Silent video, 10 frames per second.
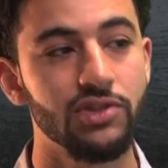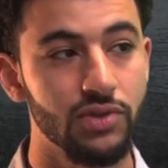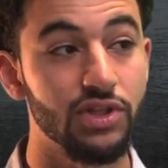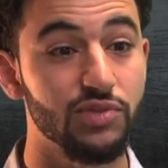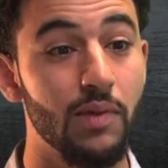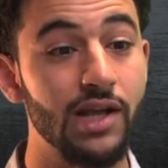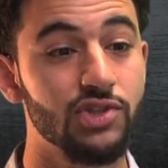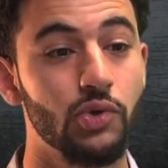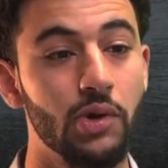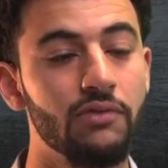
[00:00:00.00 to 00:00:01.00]
So here's my
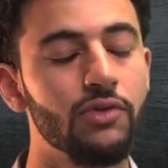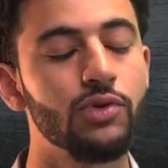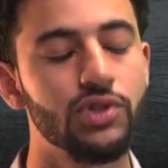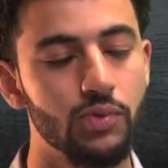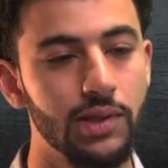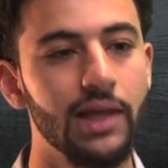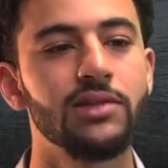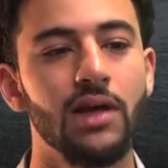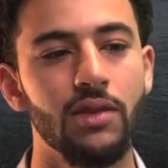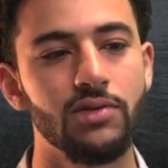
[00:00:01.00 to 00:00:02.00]
story for you to relate
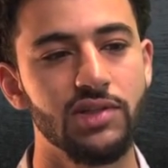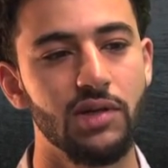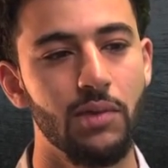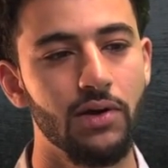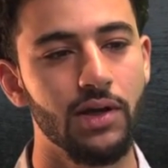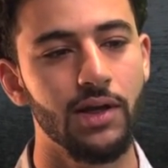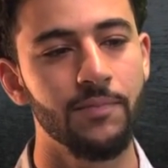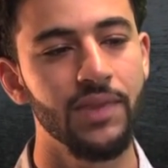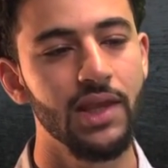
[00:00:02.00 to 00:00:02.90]
to others in America.